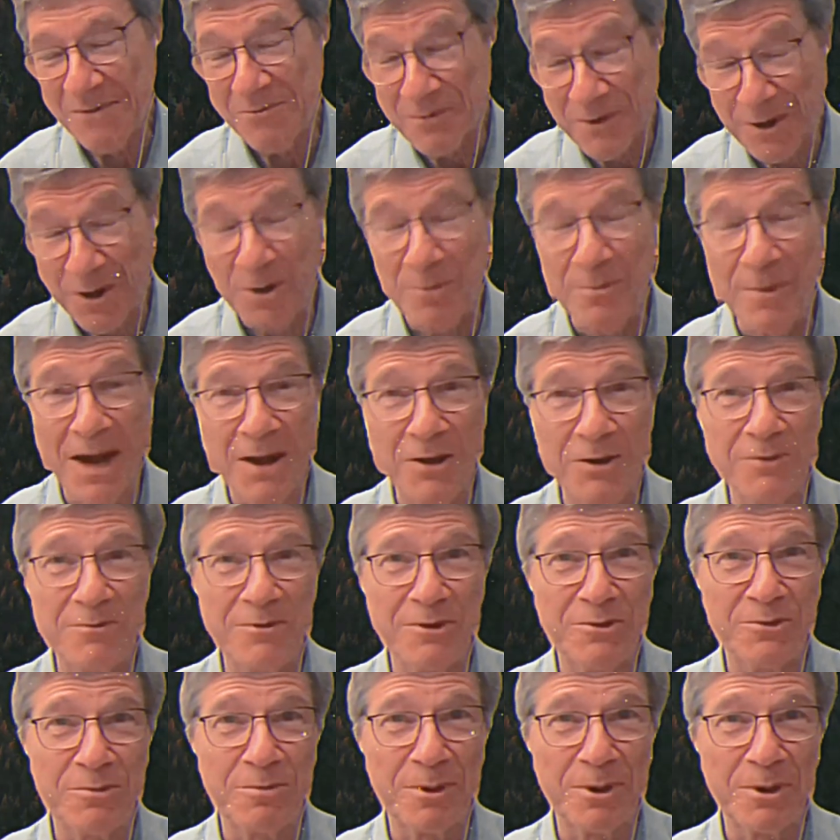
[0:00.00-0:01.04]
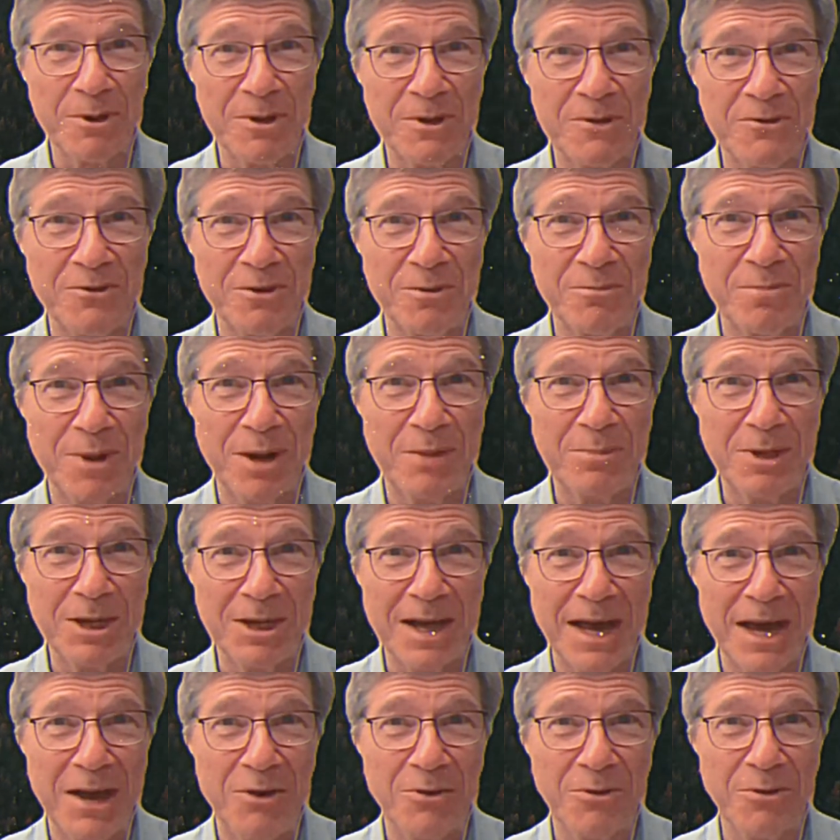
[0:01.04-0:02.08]
fair amount of experience in public
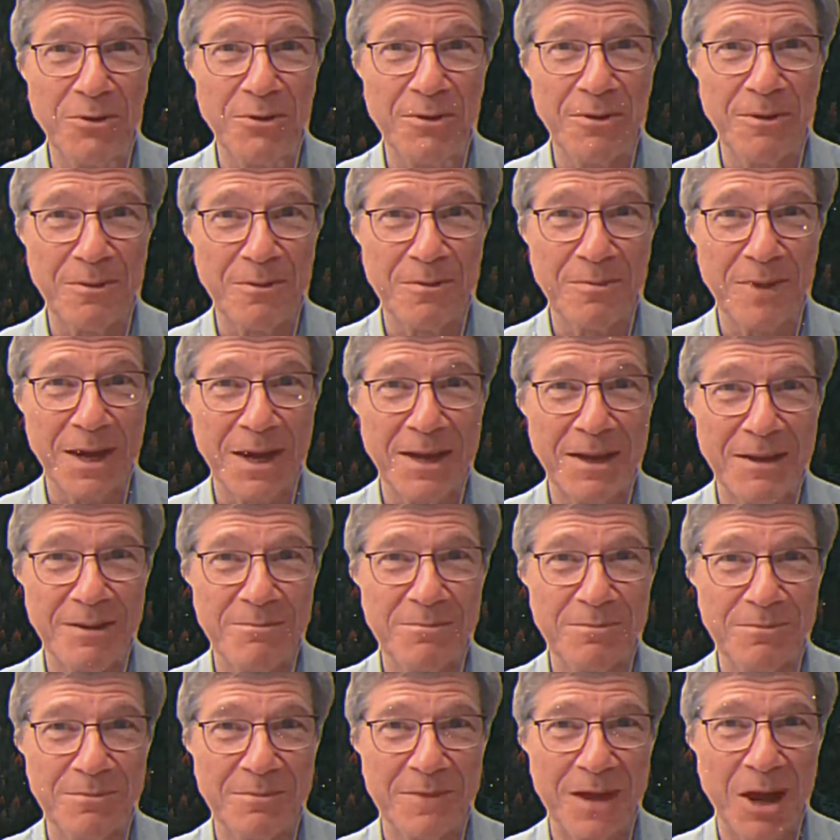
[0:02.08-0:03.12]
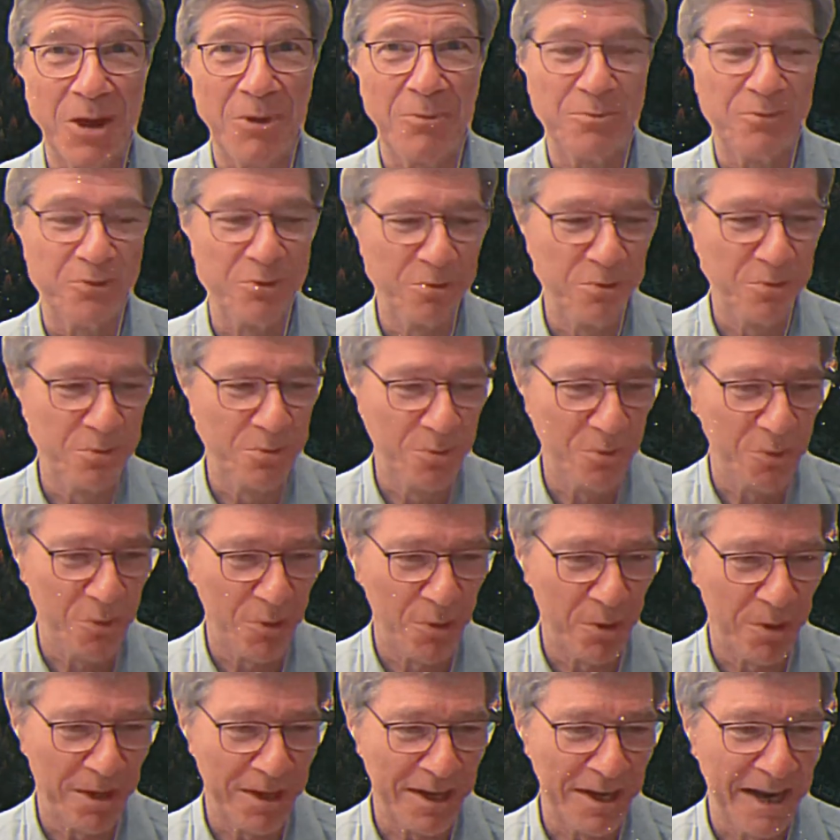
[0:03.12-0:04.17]
health. I helped to
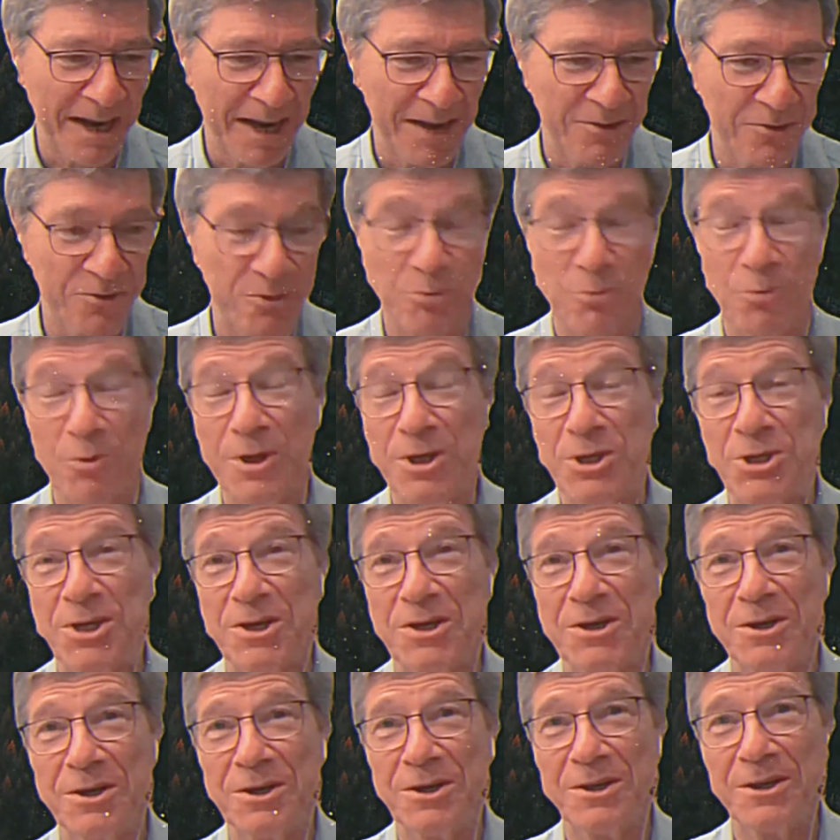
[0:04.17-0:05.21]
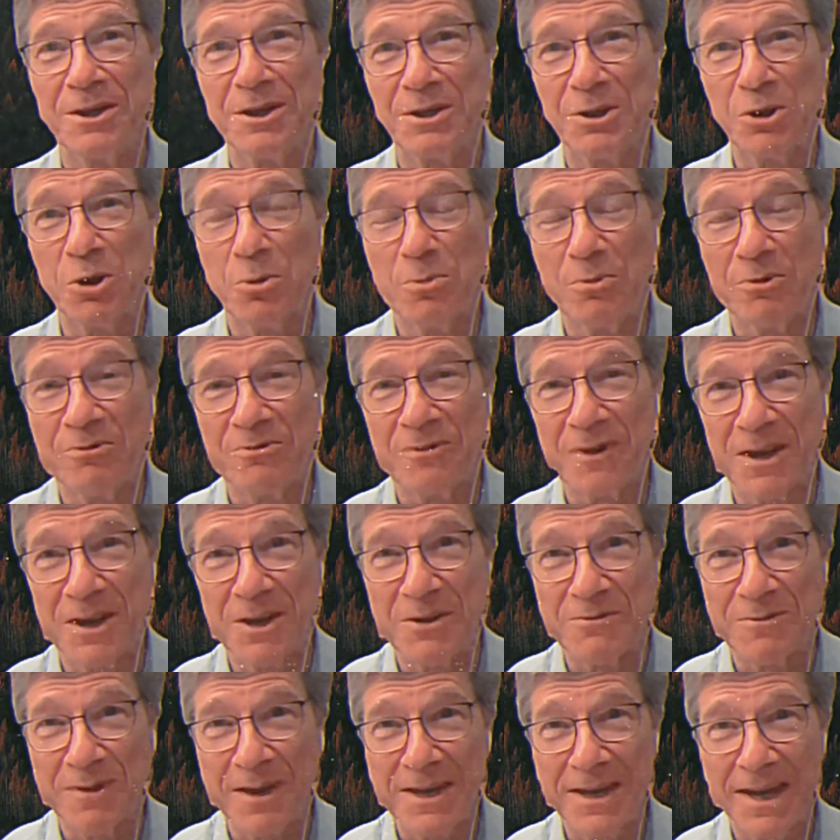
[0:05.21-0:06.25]
organize originally the Global Fund
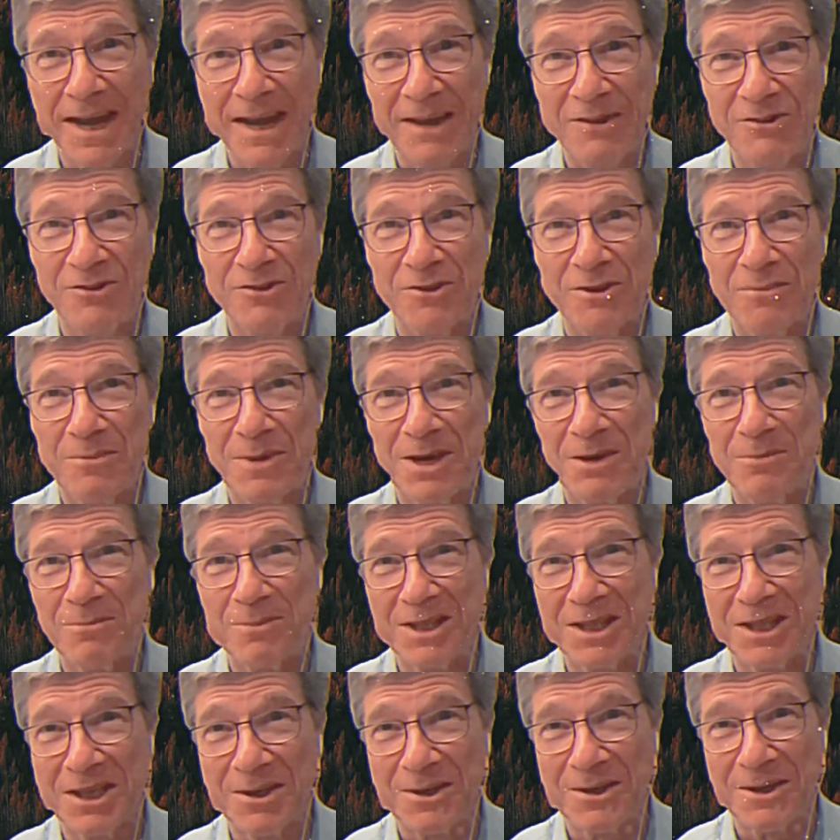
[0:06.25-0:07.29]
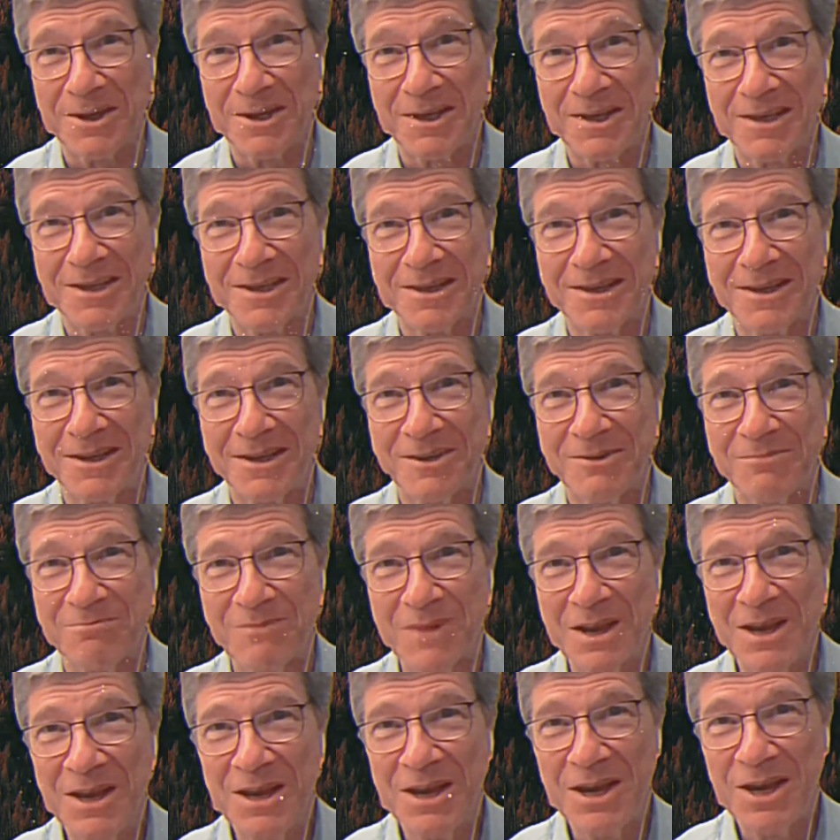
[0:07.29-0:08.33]
to Fight AIDS, TB, and Malaria, and had
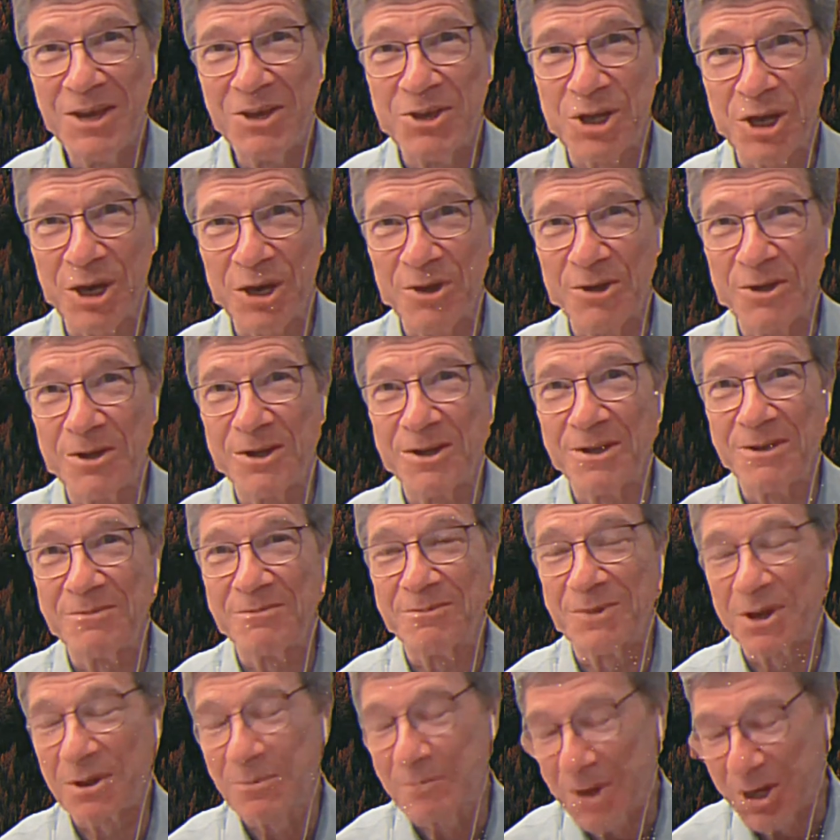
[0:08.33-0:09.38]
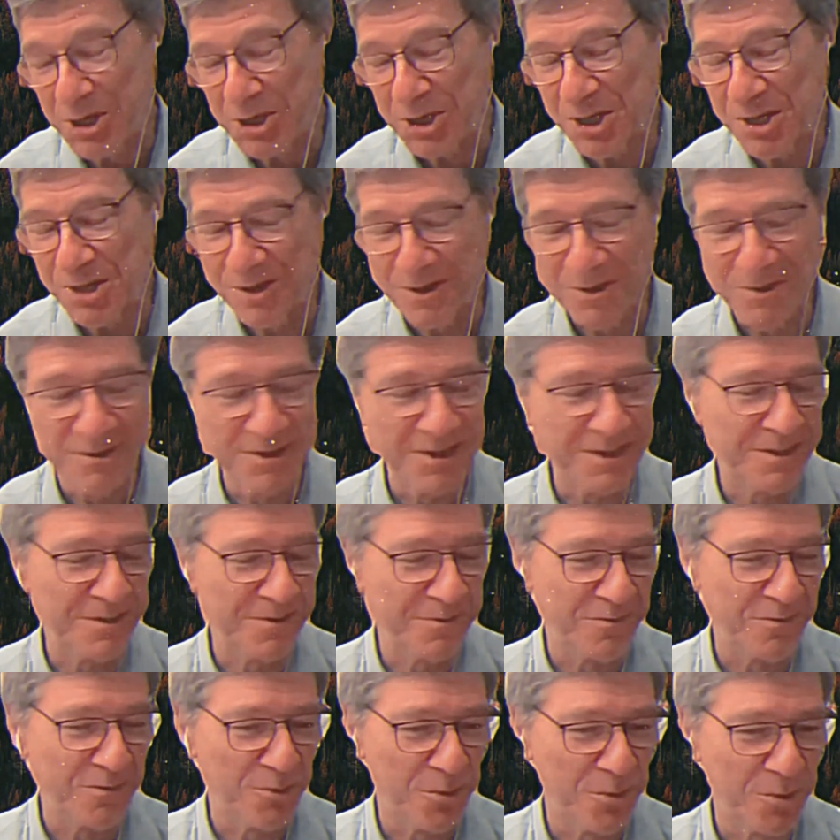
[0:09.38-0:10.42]
chaired a
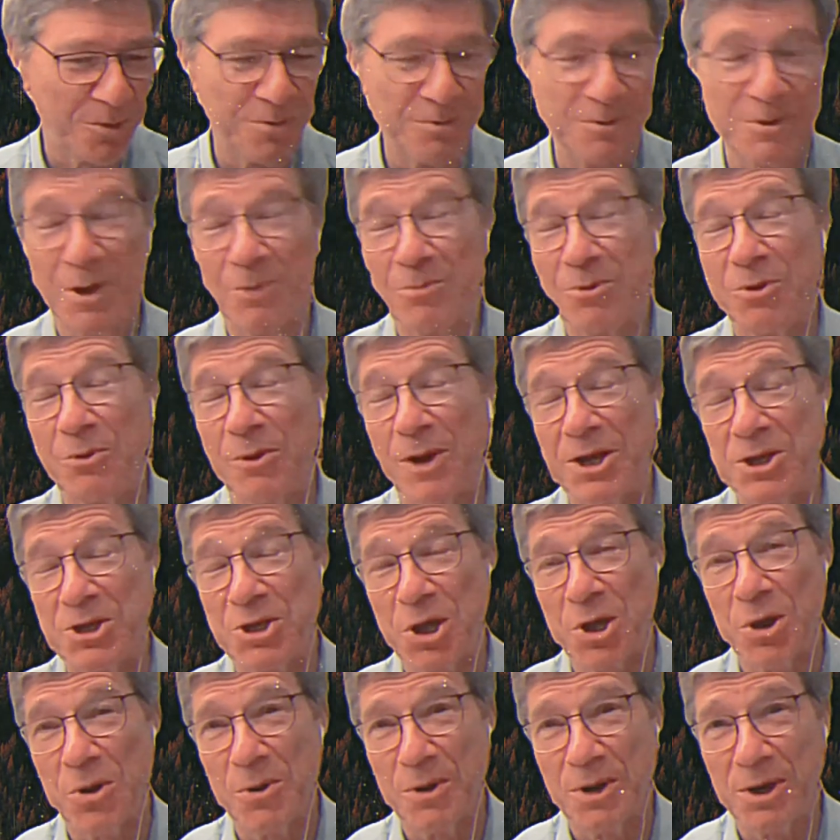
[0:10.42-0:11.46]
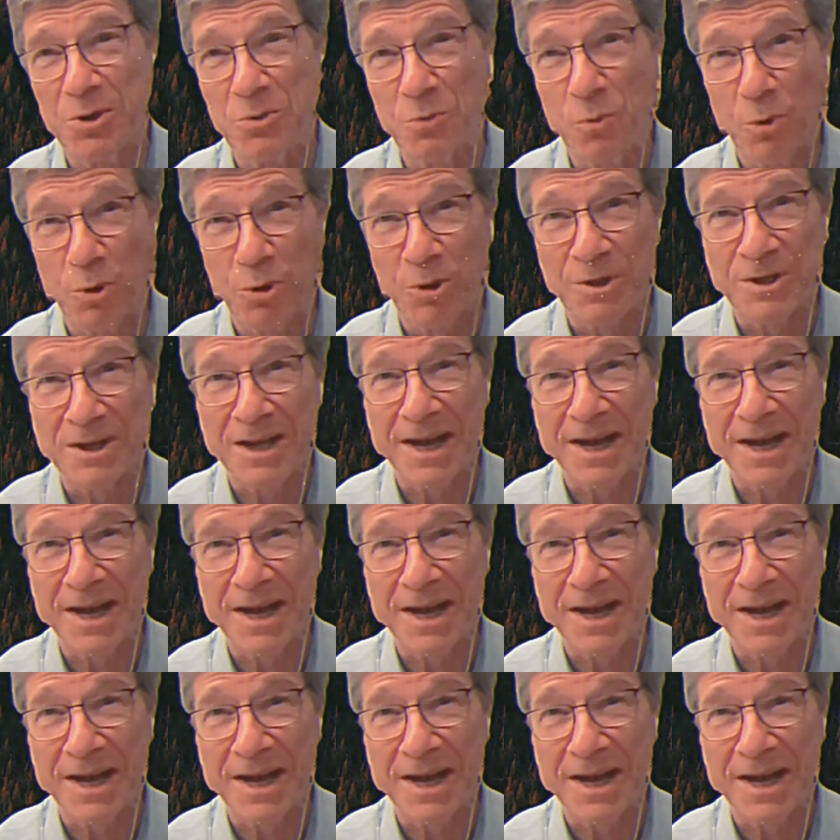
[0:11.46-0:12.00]
commission for WHO and had worked